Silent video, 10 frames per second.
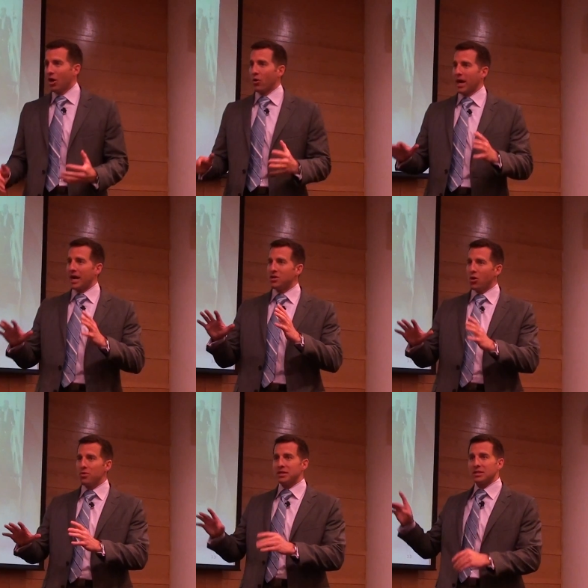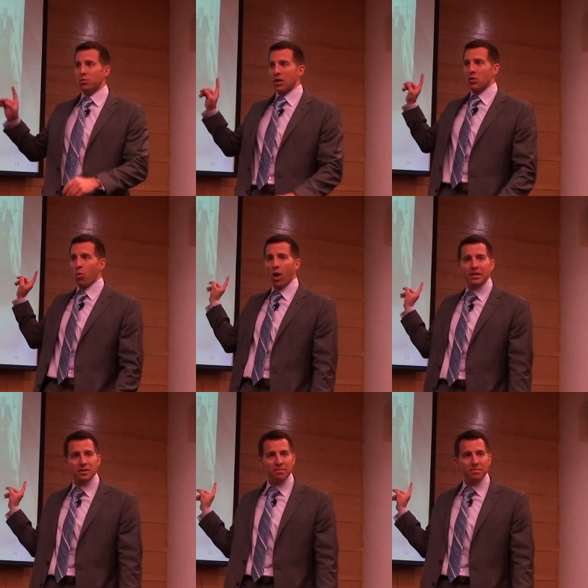okay, I know this is what you want to